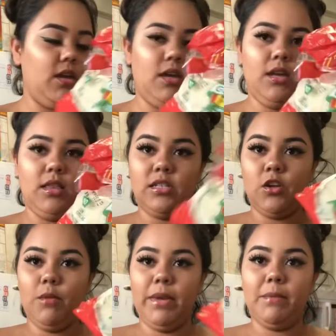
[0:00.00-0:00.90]
and that's
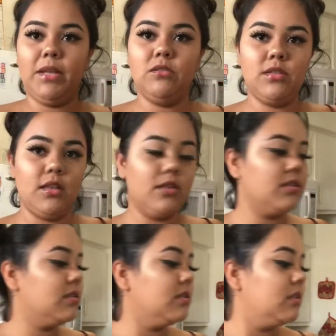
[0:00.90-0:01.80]
how I make my
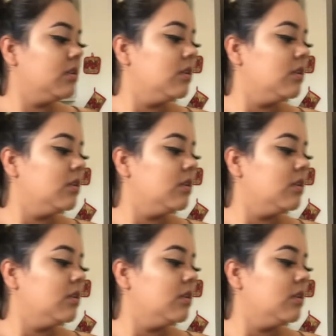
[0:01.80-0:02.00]
tostadas.